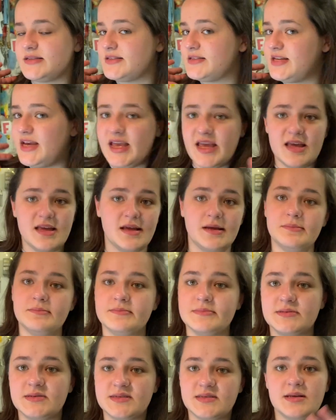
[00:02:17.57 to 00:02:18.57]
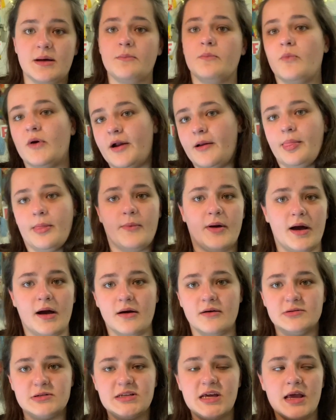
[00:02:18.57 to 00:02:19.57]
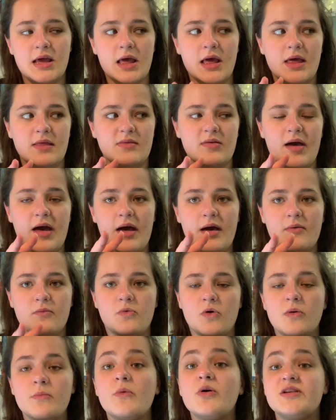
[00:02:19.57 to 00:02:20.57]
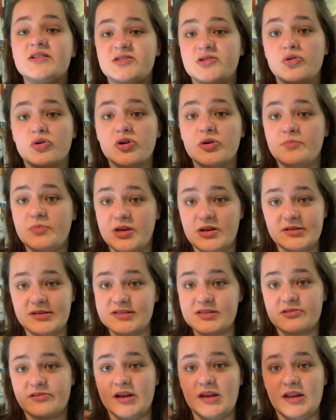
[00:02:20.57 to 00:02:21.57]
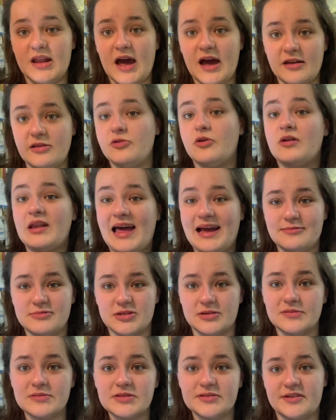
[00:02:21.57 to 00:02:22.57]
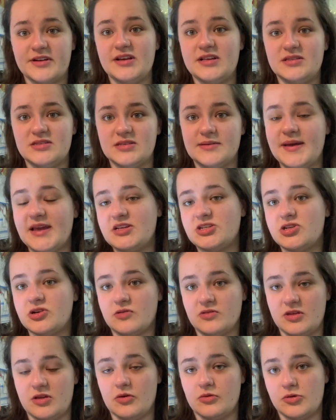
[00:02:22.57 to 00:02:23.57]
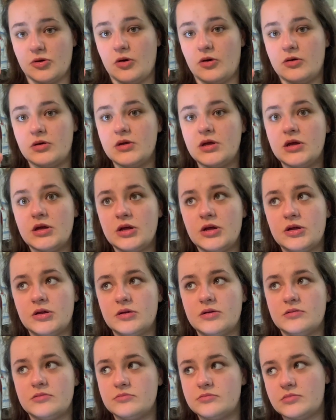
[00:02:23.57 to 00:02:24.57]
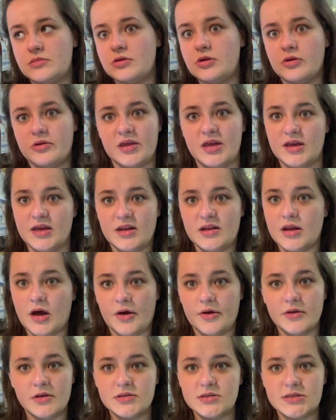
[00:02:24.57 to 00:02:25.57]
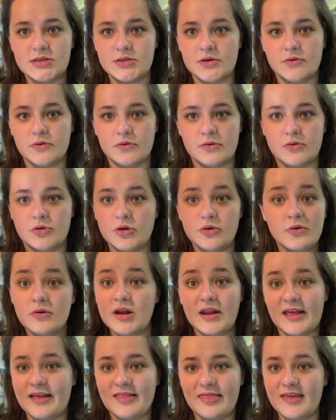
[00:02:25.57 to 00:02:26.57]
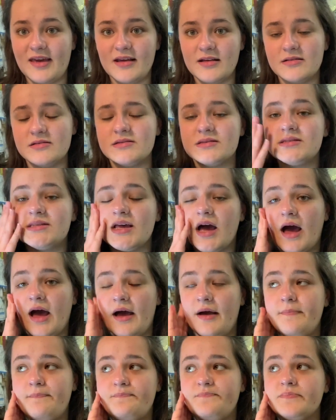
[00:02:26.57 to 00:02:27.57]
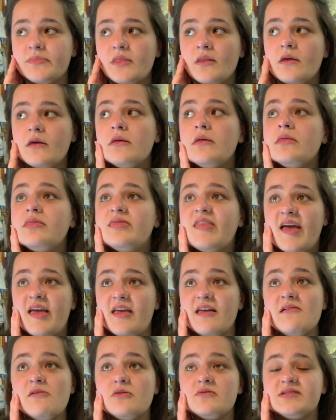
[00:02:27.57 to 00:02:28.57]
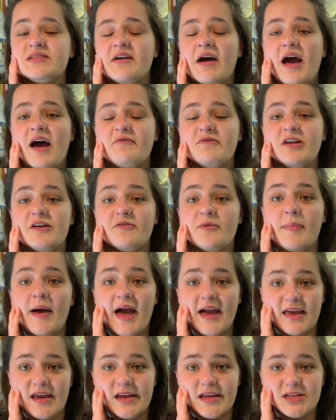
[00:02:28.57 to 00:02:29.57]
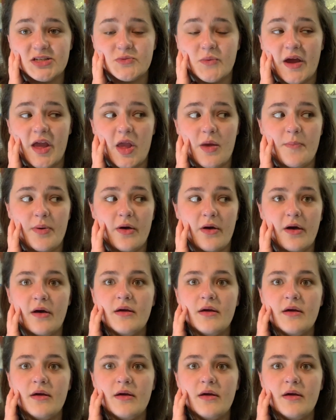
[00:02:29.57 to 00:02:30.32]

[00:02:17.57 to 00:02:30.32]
team somewhere in the world that will monitor your computer screen and your laptop screen to make sure that you're not looking at notes or Googling things. Um, they also have another package where you put